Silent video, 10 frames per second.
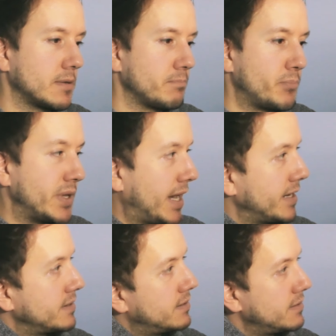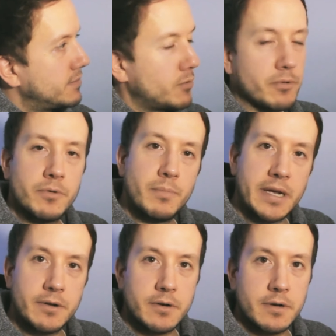behind the
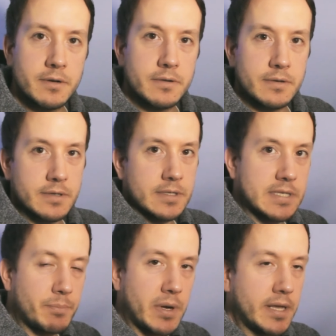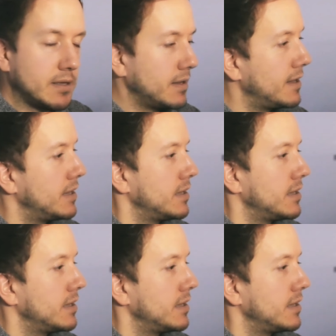manor. It's a plane,